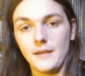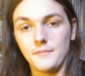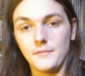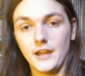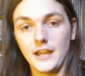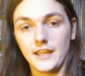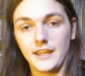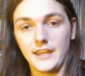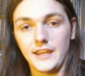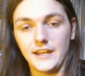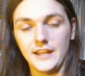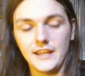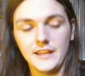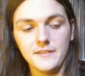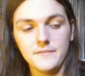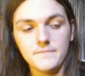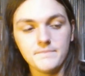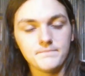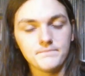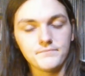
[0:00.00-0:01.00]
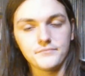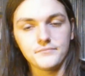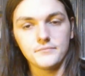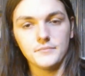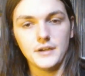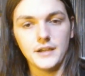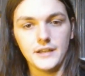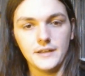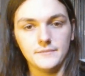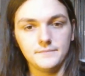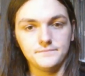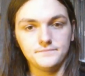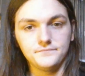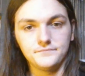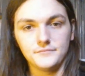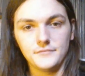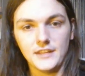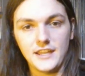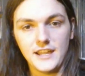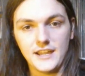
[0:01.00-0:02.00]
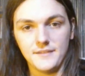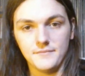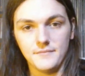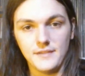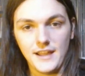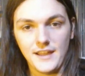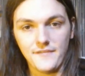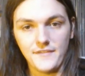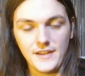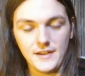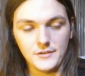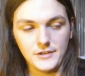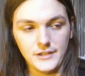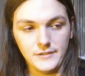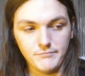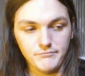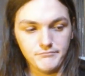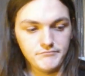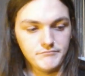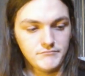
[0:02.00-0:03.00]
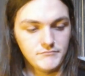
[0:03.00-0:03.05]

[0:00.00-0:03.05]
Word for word: I'm not getting, but yeah, I found it.